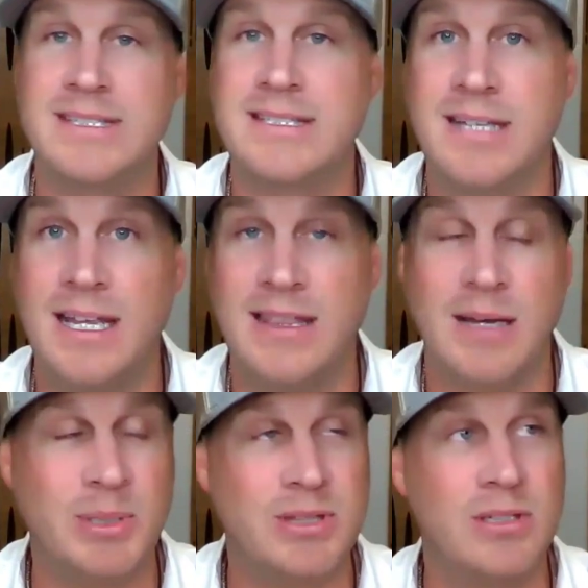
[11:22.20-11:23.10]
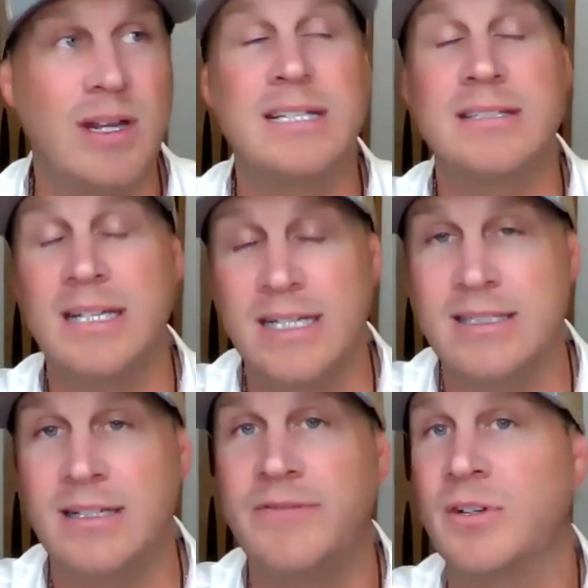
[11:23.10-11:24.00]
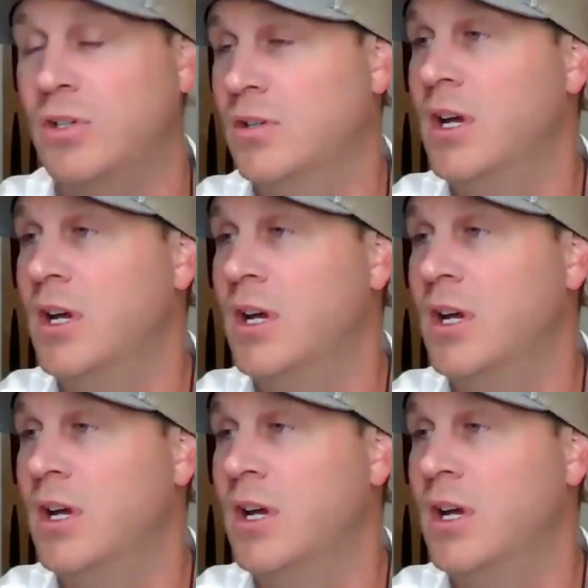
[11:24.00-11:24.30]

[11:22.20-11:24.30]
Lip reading: even say that, but the greatest thing it did for